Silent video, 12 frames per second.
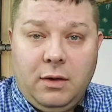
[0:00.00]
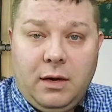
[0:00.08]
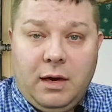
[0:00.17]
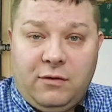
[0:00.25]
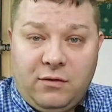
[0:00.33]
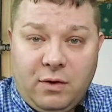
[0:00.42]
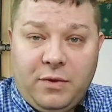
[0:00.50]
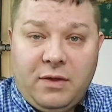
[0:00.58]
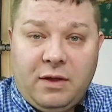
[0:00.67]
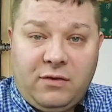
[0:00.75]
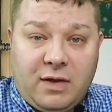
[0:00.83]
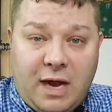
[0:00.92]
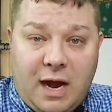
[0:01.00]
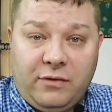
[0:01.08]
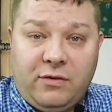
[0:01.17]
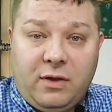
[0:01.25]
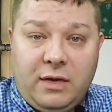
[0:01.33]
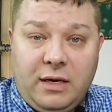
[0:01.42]
It's something that's
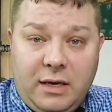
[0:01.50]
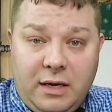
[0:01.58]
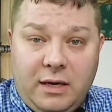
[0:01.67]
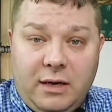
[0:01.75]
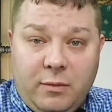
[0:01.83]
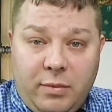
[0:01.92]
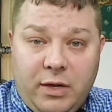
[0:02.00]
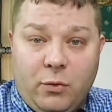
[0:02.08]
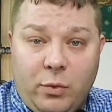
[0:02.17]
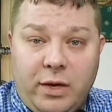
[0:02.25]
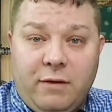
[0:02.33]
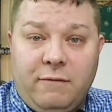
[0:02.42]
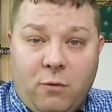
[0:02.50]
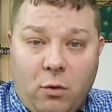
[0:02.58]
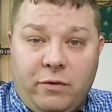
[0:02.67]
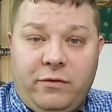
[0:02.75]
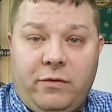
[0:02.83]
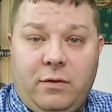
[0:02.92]
constantly needing to be
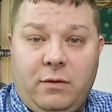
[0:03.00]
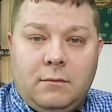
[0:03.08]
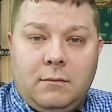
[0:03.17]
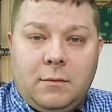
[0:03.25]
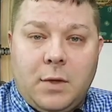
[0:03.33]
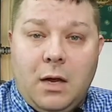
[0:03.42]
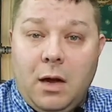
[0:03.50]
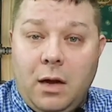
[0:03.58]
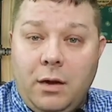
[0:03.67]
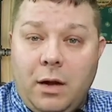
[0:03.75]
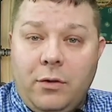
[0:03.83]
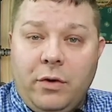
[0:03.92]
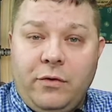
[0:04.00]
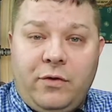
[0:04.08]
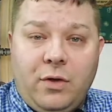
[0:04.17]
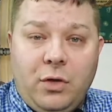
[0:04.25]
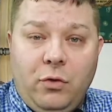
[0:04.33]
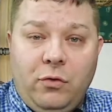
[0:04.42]
reinforced. Another is
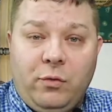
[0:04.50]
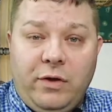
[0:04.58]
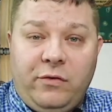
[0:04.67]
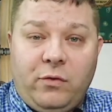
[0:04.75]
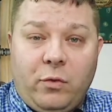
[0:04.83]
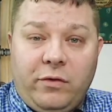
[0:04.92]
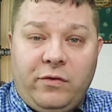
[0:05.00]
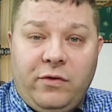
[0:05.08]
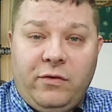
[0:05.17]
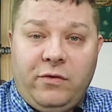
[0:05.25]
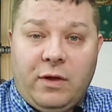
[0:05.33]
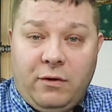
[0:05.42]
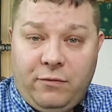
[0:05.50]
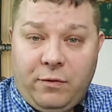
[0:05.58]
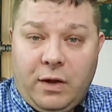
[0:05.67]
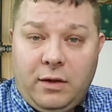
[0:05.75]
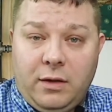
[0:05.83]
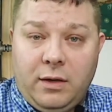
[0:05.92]
to use resources that are
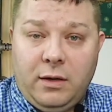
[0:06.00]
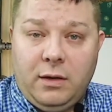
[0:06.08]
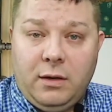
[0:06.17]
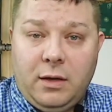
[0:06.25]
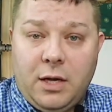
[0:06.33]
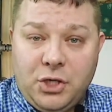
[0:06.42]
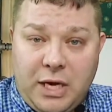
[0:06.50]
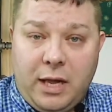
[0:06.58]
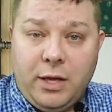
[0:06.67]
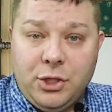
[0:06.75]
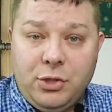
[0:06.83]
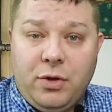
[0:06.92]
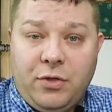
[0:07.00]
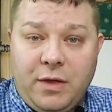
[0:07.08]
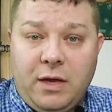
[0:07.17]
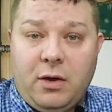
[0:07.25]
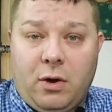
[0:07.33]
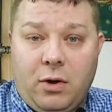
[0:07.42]
friendly and challenge you to
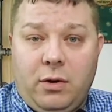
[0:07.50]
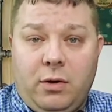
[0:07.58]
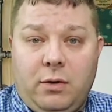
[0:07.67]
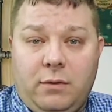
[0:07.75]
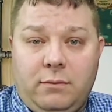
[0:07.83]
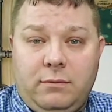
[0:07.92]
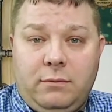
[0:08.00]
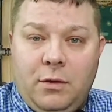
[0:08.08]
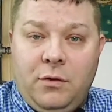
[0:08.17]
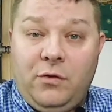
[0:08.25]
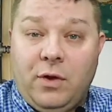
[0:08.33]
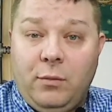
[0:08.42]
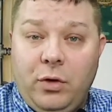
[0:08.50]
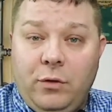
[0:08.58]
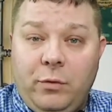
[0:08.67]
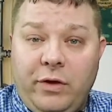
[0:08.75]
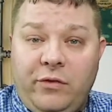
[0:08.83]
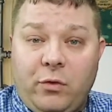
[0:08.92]
think harder. Some
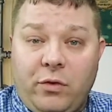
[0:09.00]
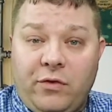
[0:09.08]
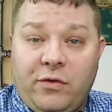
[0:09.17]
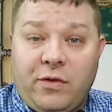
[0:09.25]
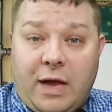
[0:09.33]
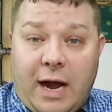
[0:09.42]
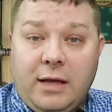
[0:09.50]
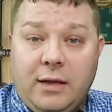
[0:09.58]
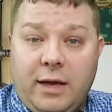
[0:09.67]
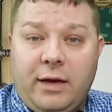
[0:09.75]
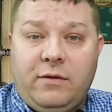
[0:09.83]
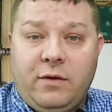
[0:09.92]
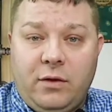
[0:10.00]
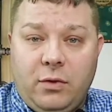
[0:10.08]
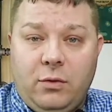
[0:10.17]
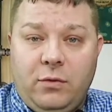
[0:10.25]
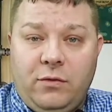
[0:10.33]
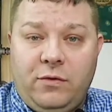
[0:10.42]
good resources I like to
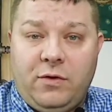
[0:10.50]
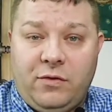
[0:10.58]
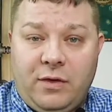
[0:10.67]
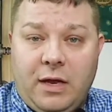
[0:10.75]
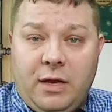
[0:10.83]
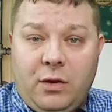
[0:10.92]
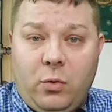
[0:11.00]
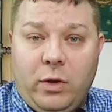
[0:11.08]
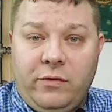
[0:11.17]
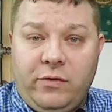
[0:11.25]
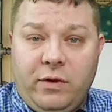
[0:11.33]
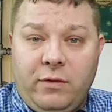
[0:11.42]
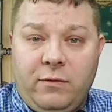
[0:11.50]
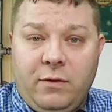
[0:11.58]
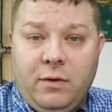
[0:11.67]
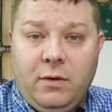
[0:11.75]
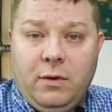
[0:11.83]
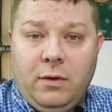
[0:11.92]
use to stay inquisitive
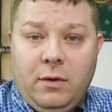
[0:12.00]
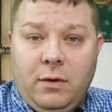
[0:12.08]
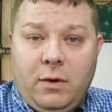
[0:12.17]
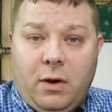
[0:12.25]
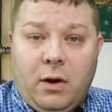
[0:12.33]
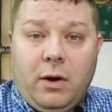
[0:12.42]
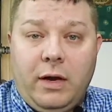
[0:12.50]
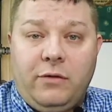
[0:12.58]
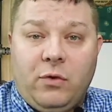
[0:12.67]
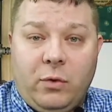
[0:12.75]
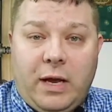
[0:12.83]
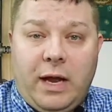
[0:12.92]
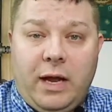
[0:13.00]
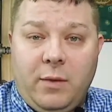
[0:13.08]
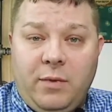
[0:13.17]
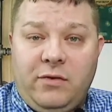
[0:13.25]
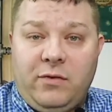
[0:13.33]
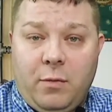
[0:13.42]
are It's Okay to
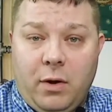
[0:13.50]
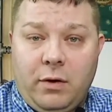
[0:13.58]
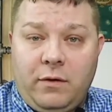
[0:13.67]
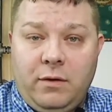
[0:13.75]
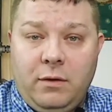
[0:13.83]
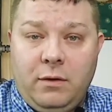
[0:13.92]
Be Smart,